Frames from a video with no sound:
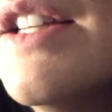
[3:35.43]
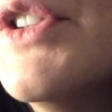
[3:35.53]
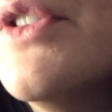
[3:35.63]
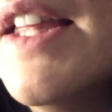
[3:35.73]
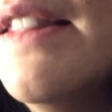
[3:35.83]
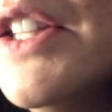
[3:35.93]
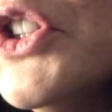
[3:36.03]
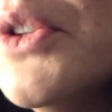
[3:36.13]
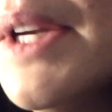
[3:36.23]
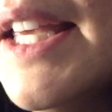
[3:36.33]
so they
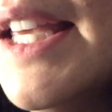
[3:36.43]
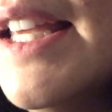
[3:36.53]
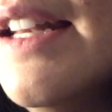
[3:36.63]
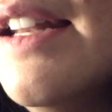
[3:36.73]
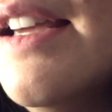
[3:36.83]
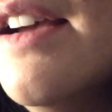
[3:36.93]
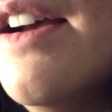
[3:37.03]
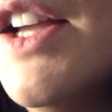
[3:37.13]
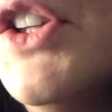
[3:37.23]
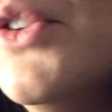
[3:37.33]
lead you in,
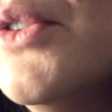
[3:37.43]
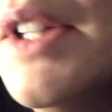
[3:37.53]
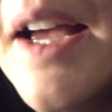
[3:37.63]
and you don't,